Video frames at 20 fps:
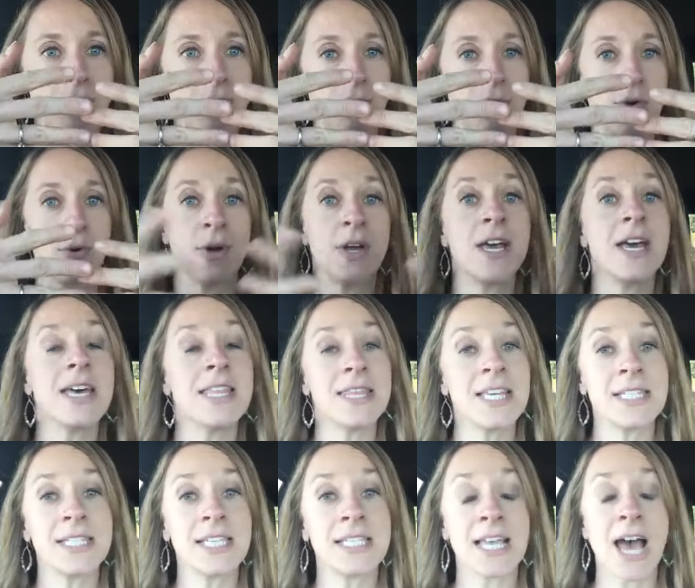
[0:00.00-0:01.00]
through.
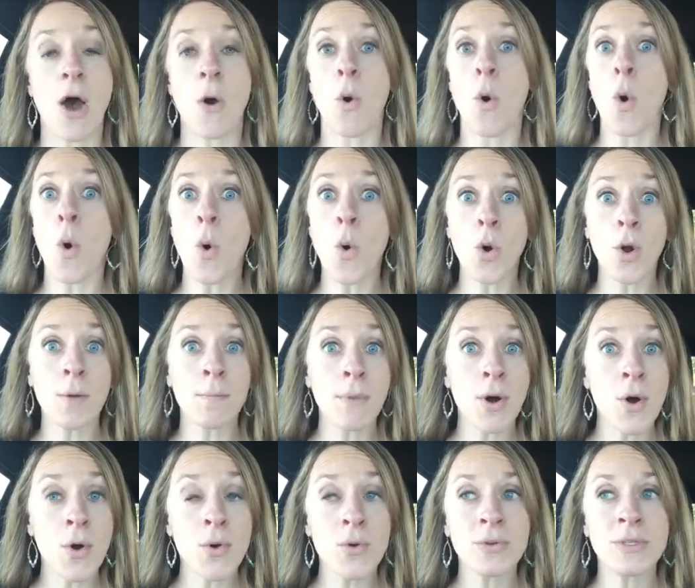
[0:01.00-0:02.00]
This is how
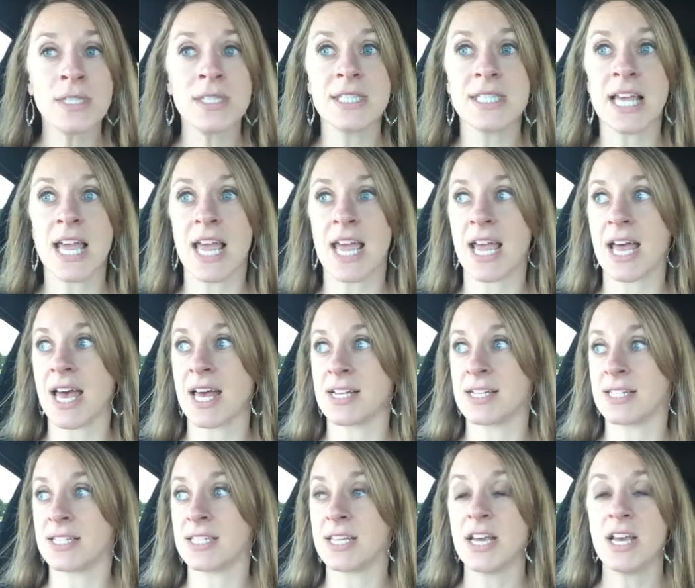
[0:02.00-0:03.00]
hormones
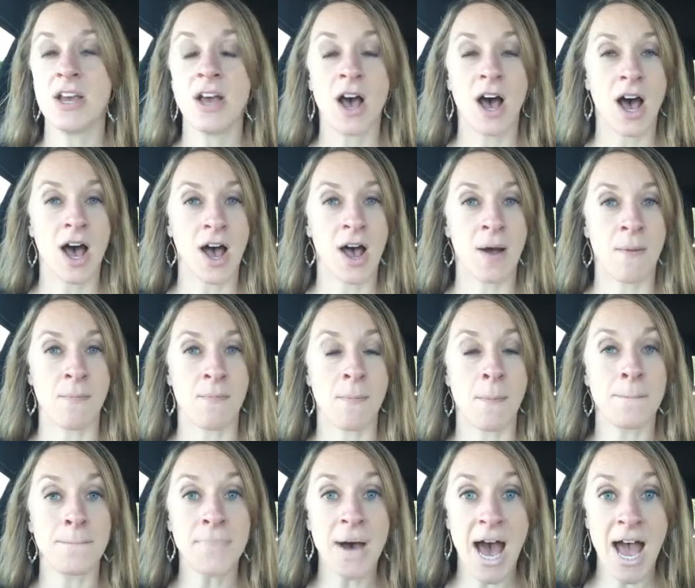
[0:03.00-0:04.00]
and um,
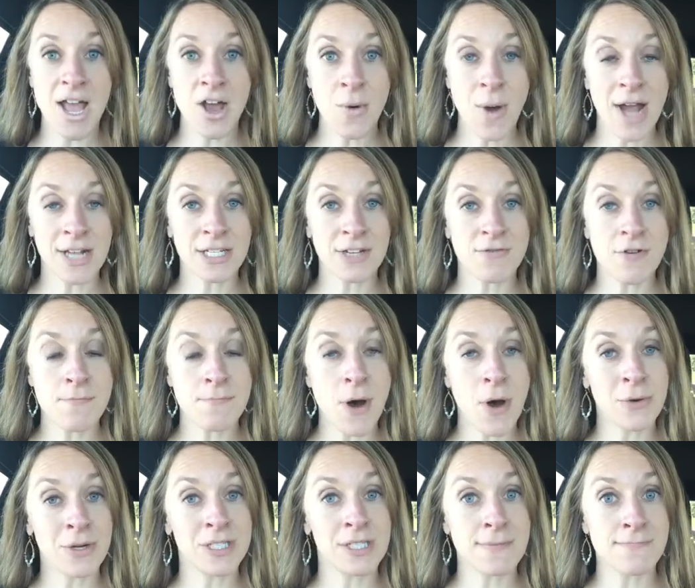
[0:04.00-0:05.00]
bioactive
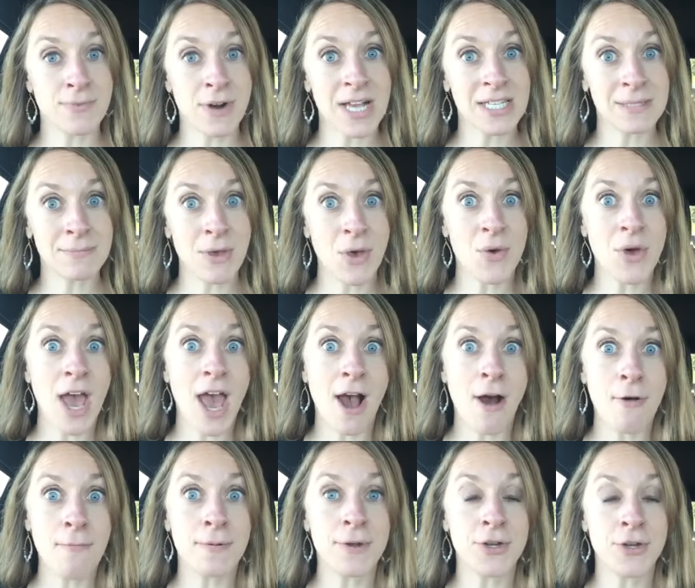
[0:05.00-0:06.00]
components in breast milk
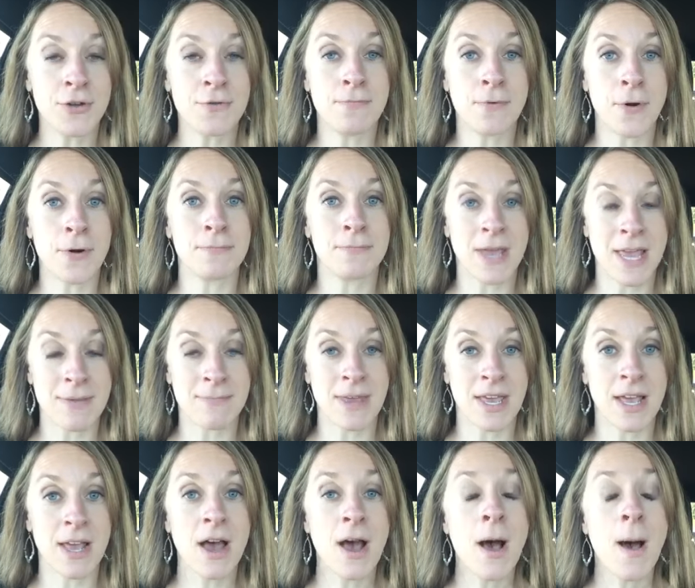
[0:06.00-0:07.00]
help a newborn
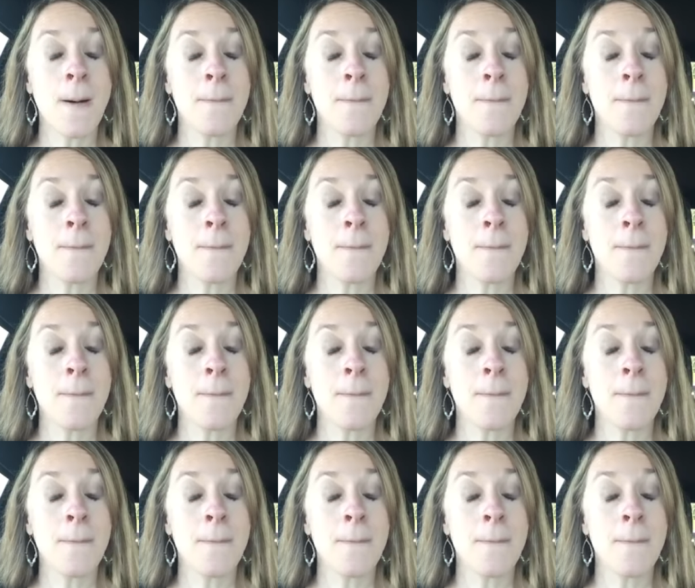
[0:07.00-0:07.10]
baby.